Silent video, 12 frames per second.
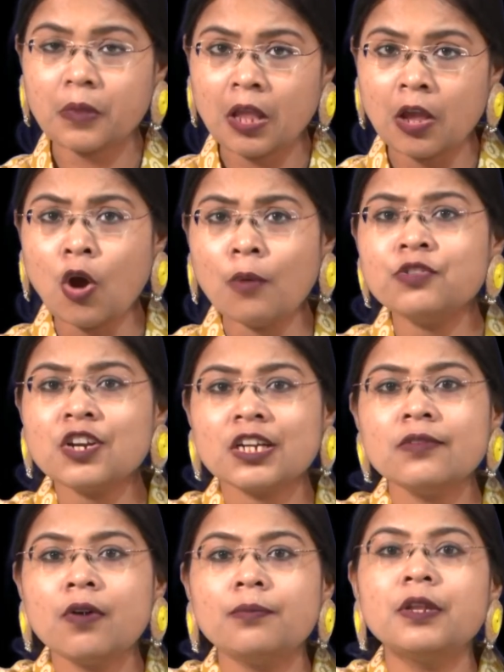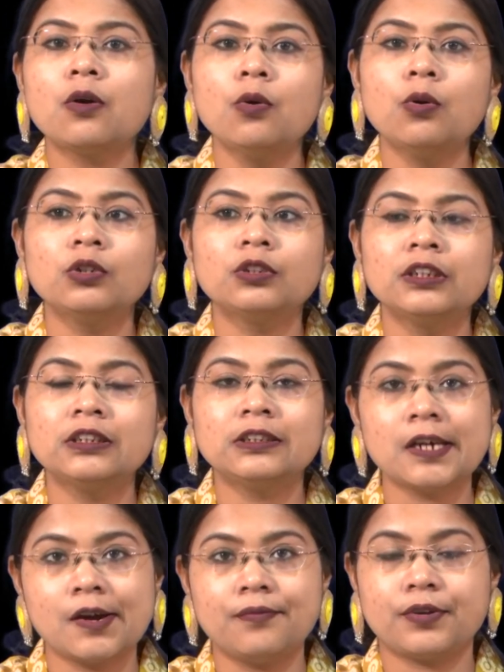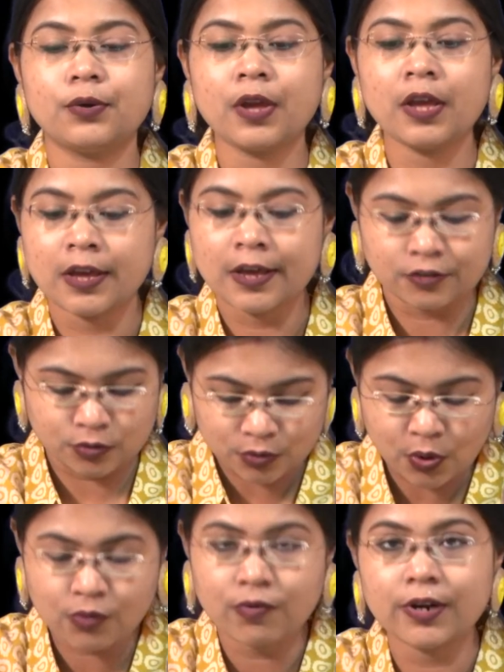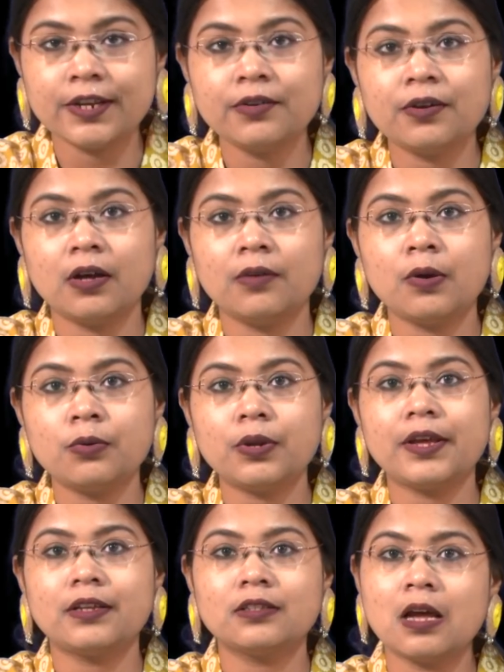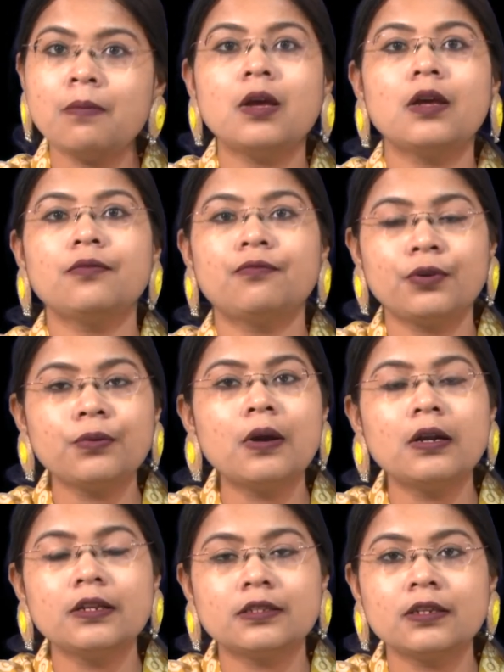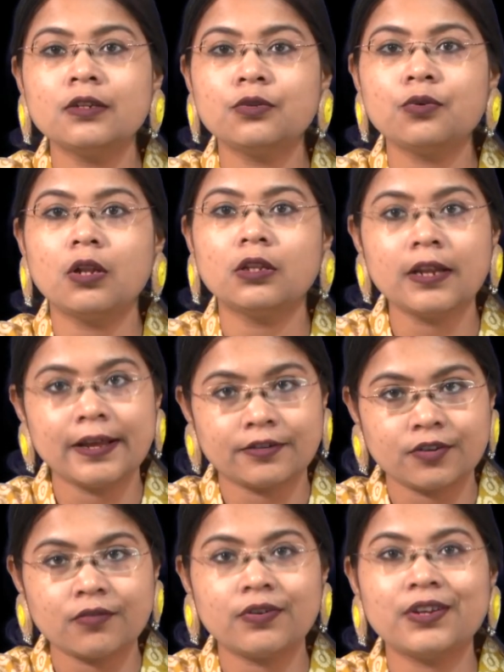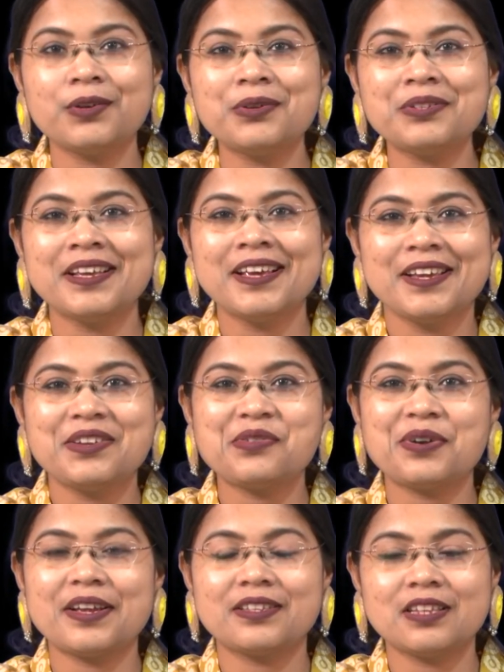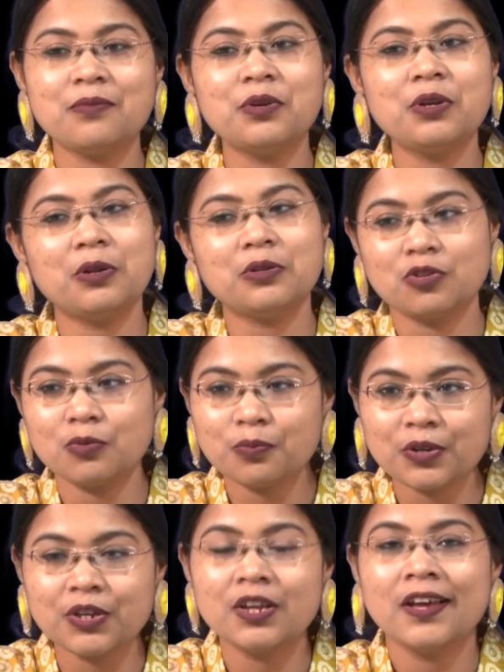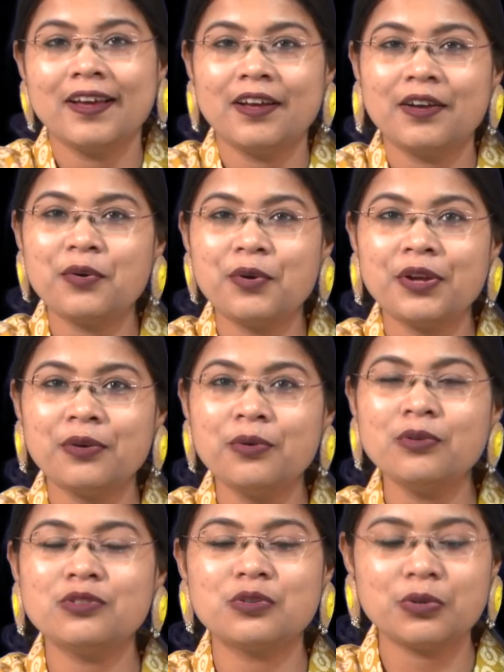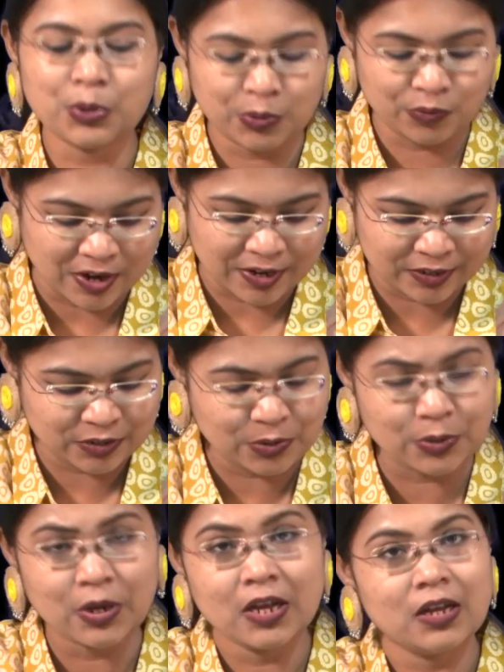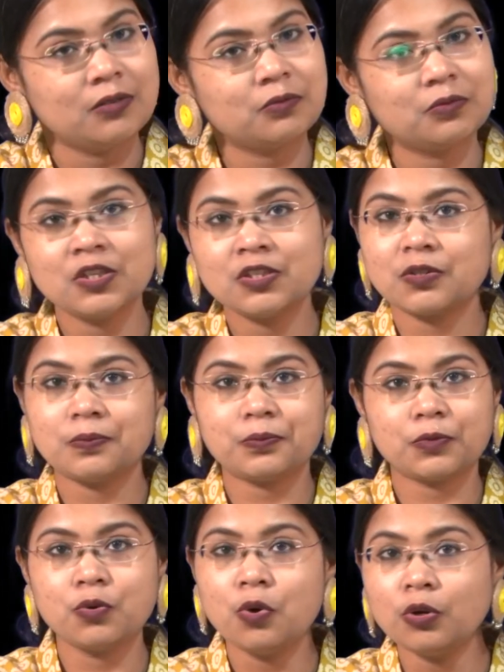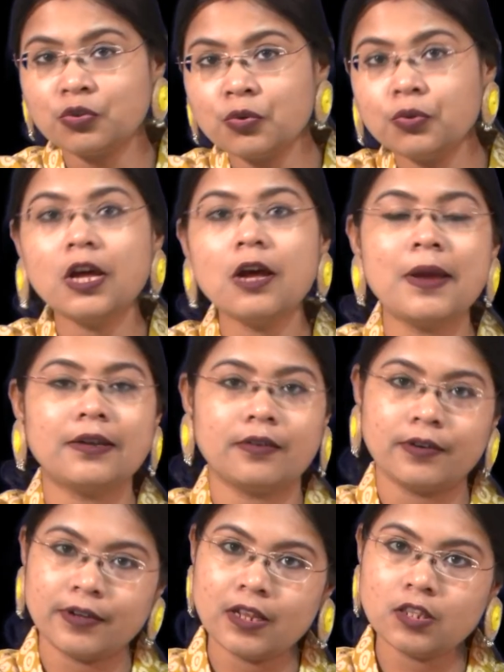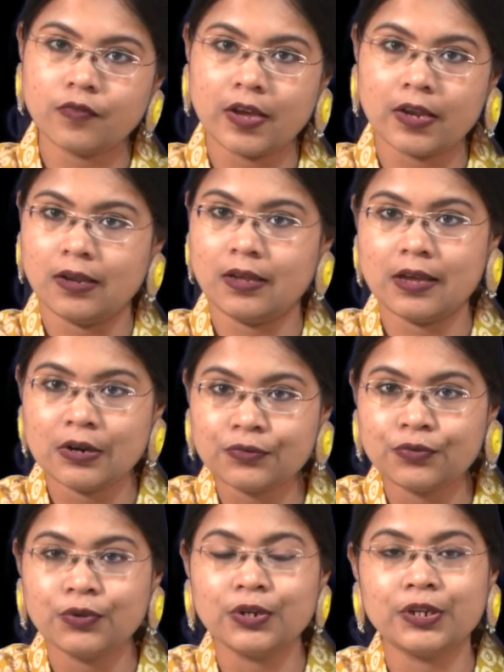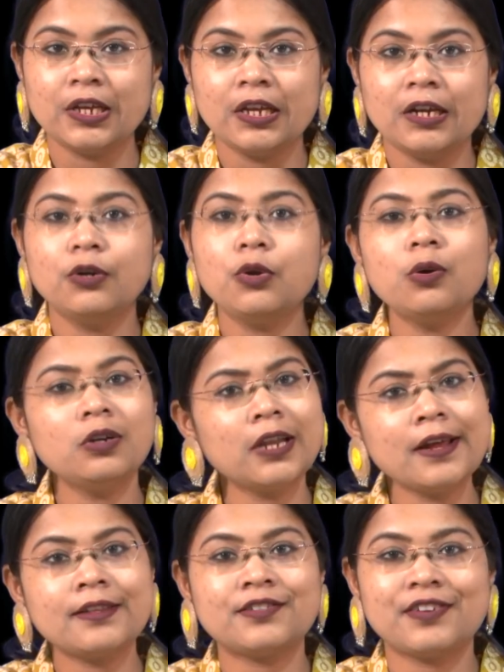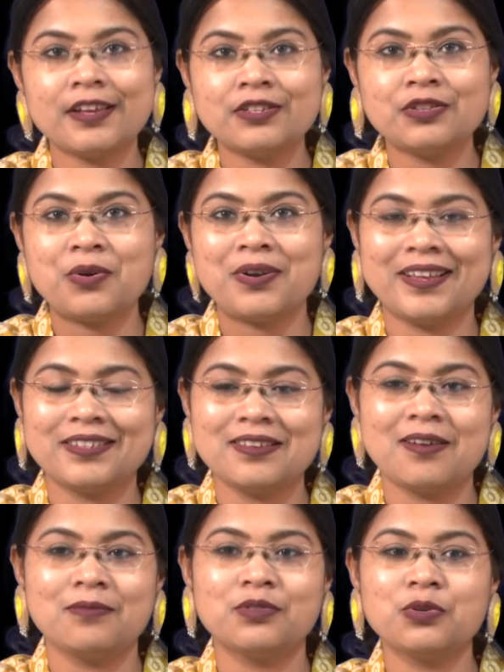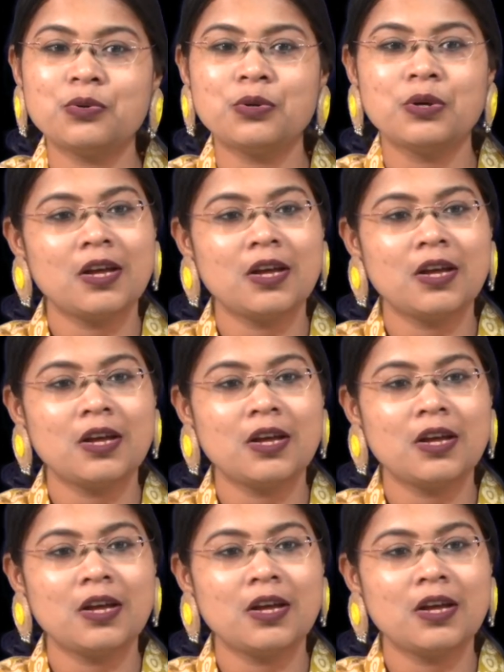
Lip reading: objective of the course is served. Okay. So, do not worry about exam. If you are listening to all the lecture videos, your exam will also be going good. So, do not worry. So, just go through the materials very carefully, do not take stress on exam. So,